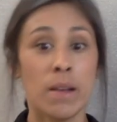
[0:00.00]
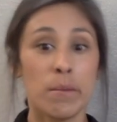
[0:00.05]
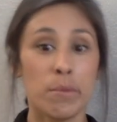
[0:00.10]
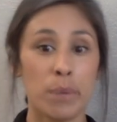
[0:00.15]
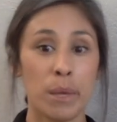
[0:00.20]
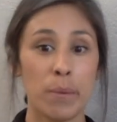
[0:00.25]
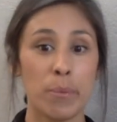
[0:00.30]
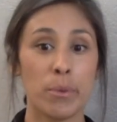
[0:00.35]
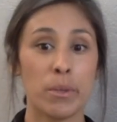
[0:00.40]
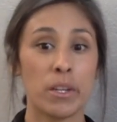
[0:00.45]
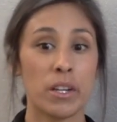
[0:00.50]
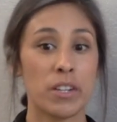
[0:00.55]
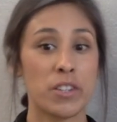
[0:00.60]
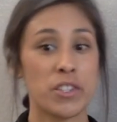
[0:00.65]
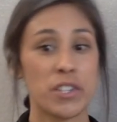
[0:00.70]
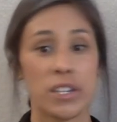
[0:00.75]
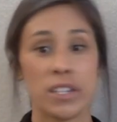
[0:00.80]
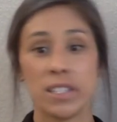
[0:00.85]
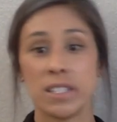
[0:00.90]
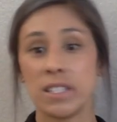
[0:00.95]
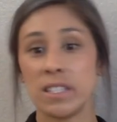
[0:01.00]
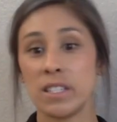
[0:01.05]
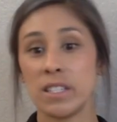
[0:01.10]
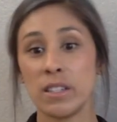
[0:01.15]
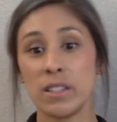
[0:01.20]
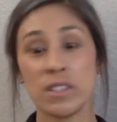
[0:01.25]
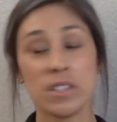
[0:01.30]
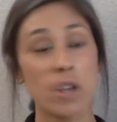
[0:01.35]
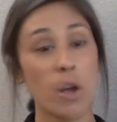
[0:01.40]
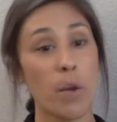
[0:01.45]
people are just
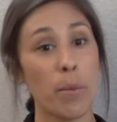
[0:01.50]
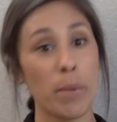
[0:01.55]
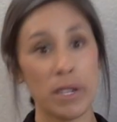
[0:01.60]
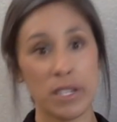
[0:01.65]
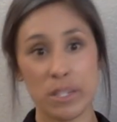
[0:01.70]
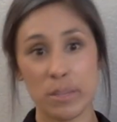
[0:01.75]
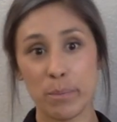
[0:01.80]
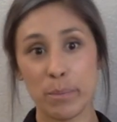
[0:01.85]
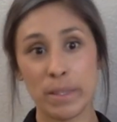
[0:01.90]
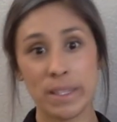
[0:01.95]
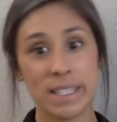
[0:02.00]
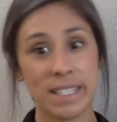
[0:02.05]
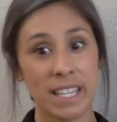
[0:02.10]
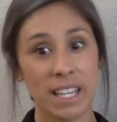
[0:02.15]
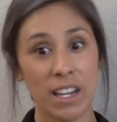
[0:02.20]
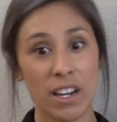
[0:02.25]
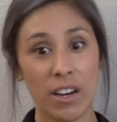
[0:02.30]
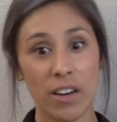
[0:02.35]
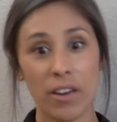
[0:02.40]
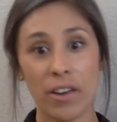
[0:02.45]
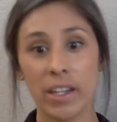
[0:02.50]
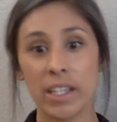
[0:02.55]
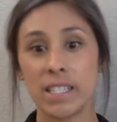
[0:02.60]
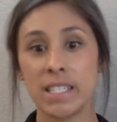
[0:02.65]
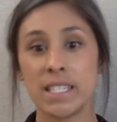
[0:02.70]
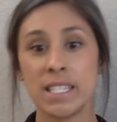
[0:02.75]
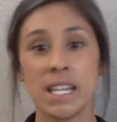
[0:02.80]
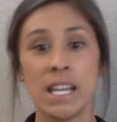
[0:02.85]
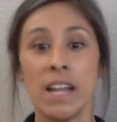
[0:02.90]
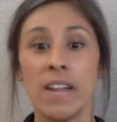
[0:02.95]
so much busier
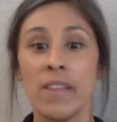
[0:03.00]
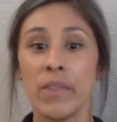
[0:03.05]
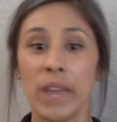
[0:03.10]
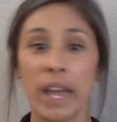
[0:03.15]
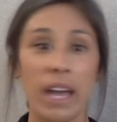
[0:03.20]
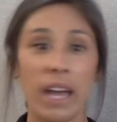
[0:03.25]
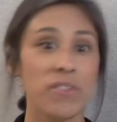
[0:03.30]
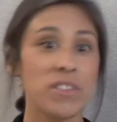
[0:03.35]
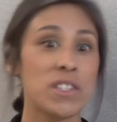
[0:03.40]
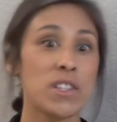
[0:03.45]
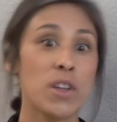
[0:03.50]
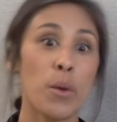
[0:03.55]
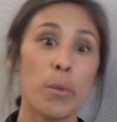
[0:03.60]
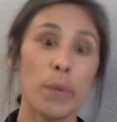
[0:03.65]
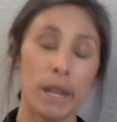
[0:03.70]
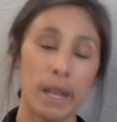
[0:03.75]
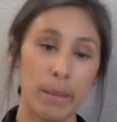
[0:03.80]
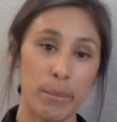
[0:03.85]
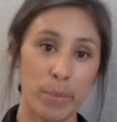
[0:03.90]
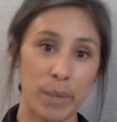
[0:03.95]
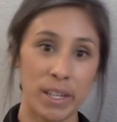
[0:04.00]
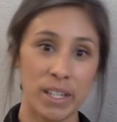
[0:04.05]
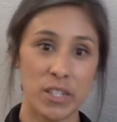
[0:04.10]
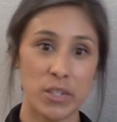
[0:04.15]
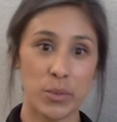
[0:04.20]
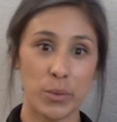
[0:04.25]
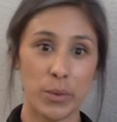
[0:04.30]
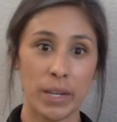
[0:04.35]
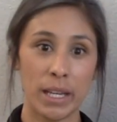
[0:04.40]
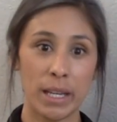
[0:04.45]
and they have so many big
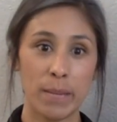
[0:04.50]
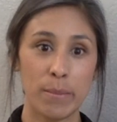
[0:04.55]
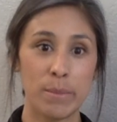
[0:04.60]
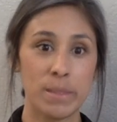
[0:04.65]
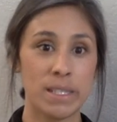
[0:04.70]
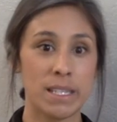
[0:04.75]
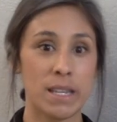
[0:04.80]
dreams,